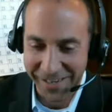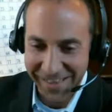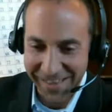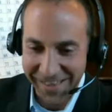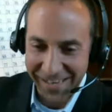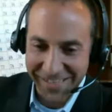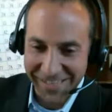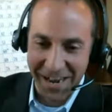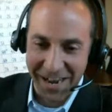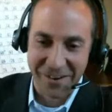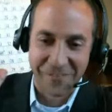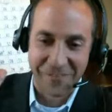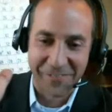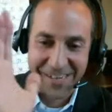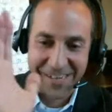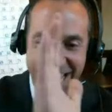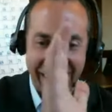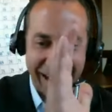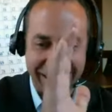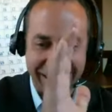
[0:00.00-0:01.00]
And that's how we
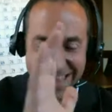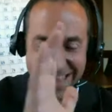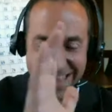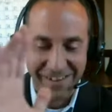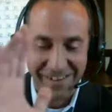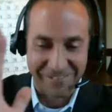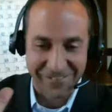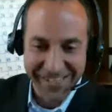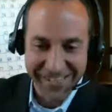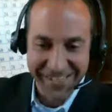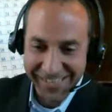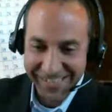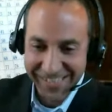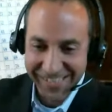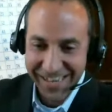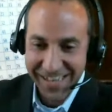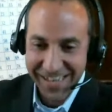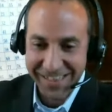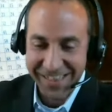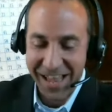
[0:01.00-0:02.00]
got that footage,
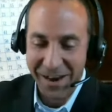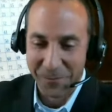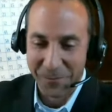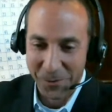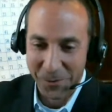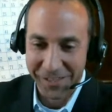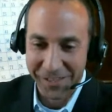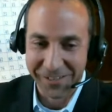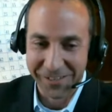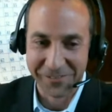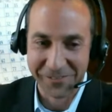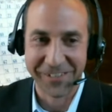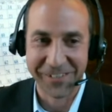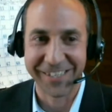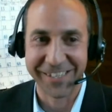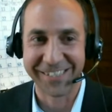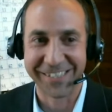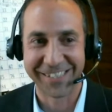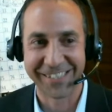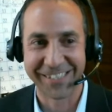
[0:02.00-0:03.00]
that rolling
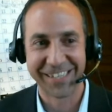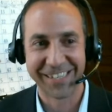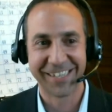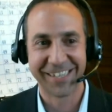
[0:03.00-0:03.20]
footage.